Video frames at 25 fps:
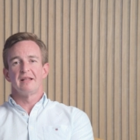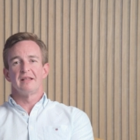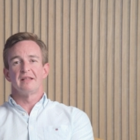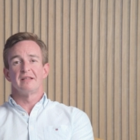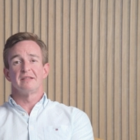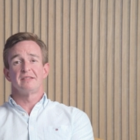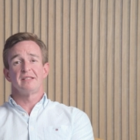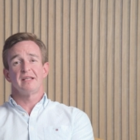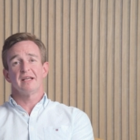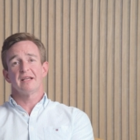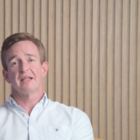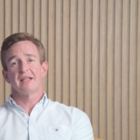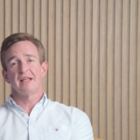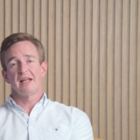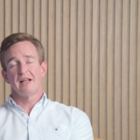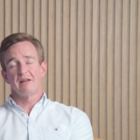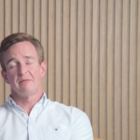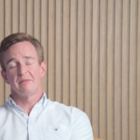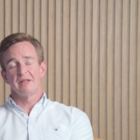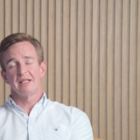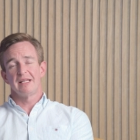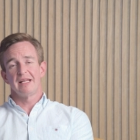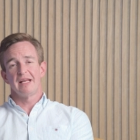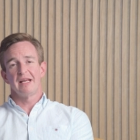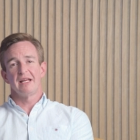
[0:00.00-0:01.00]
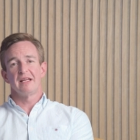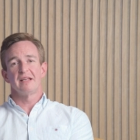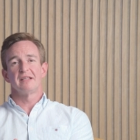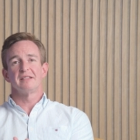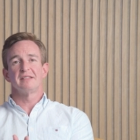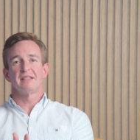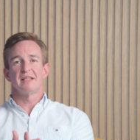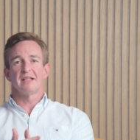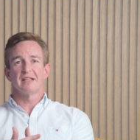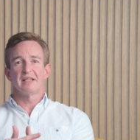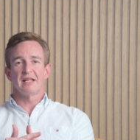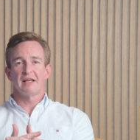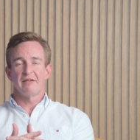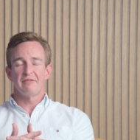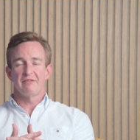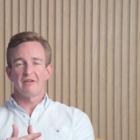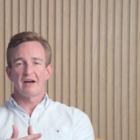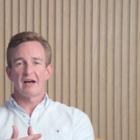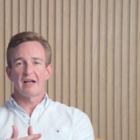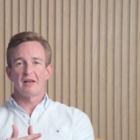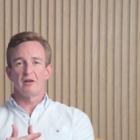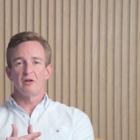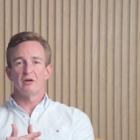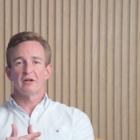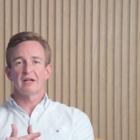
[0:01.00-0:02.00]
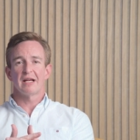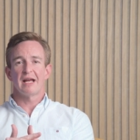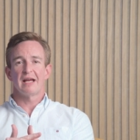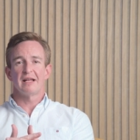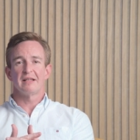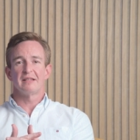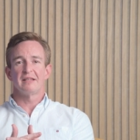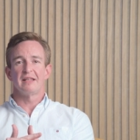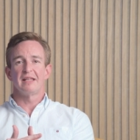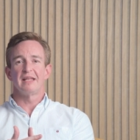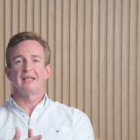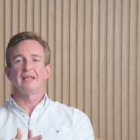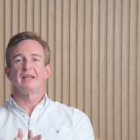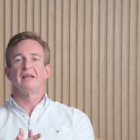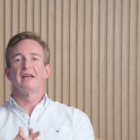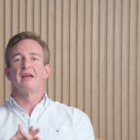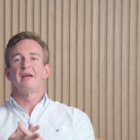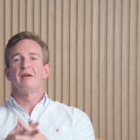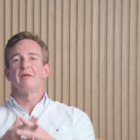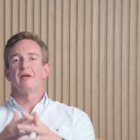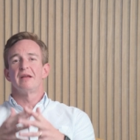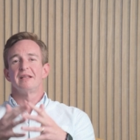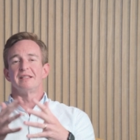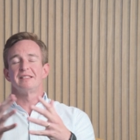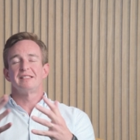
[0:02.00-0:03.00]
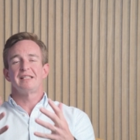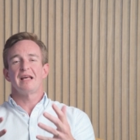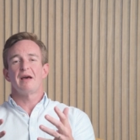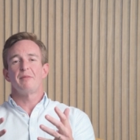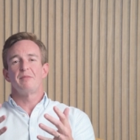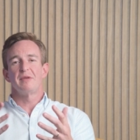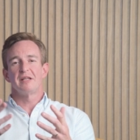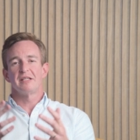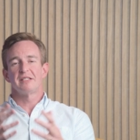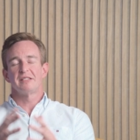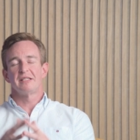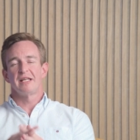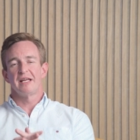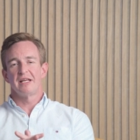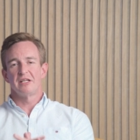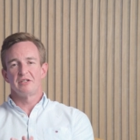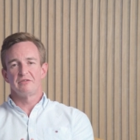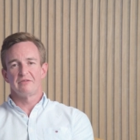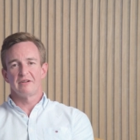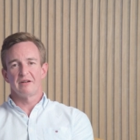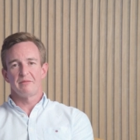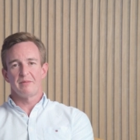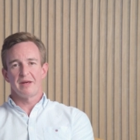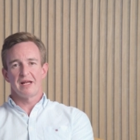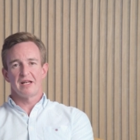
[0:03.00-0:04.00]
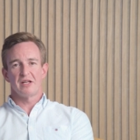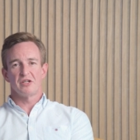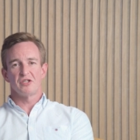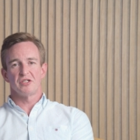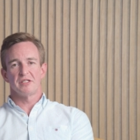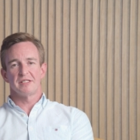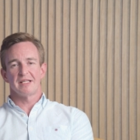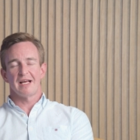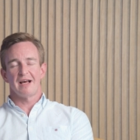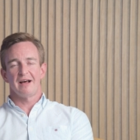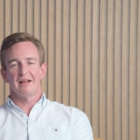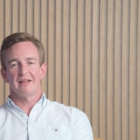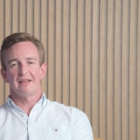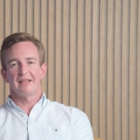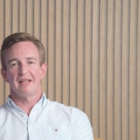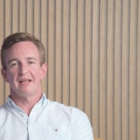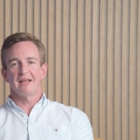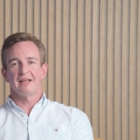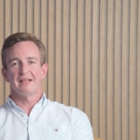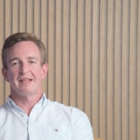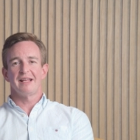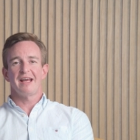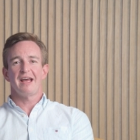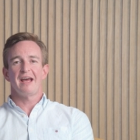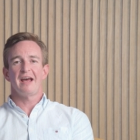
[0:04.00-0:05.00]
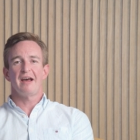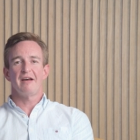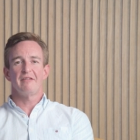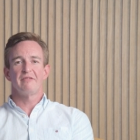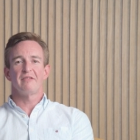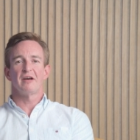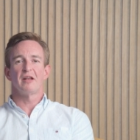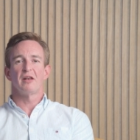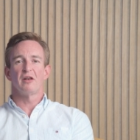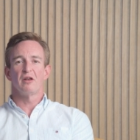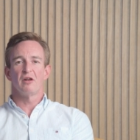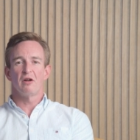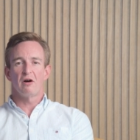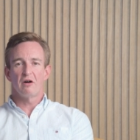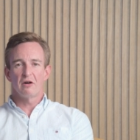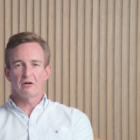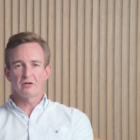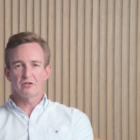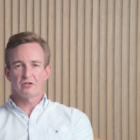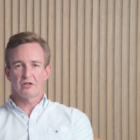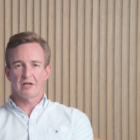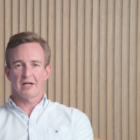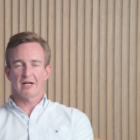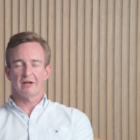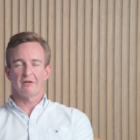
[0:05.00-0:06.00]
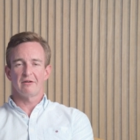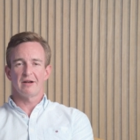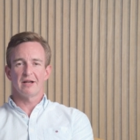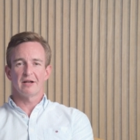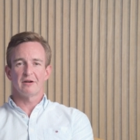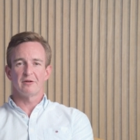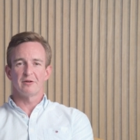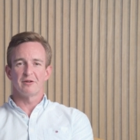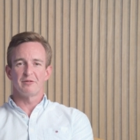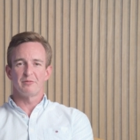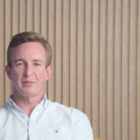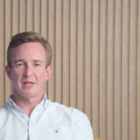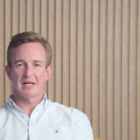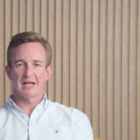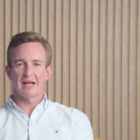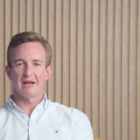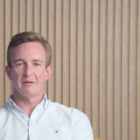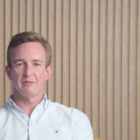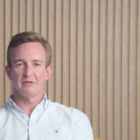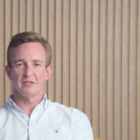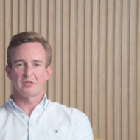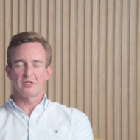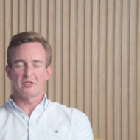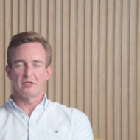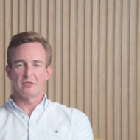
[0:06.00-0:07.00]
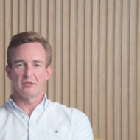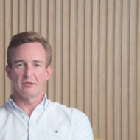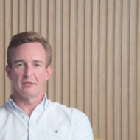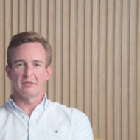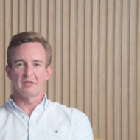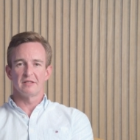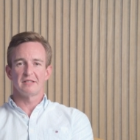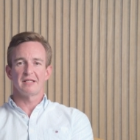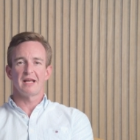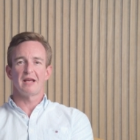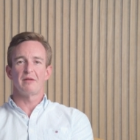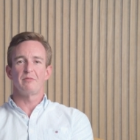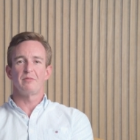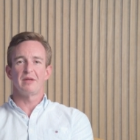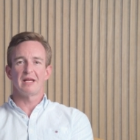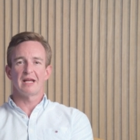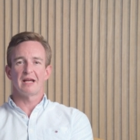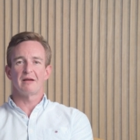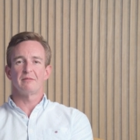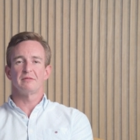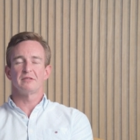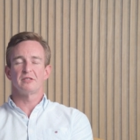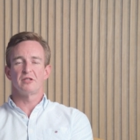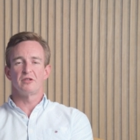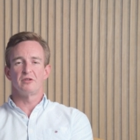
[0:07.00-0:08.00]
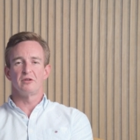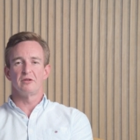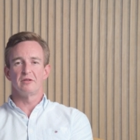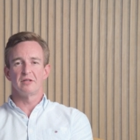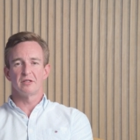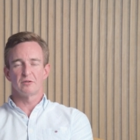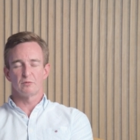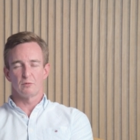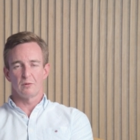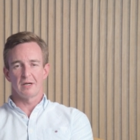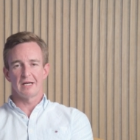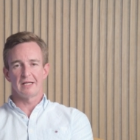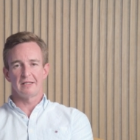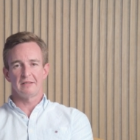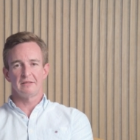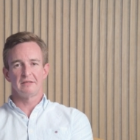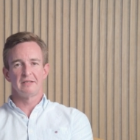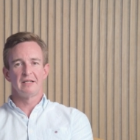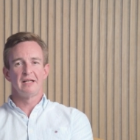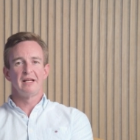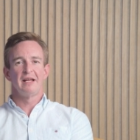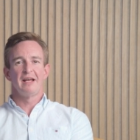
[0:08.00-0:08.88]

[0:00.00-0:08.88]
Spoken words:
The second element there is that if I look at the established hedge fund managers out there, they have a long track record of being able to do this and being able to do this well.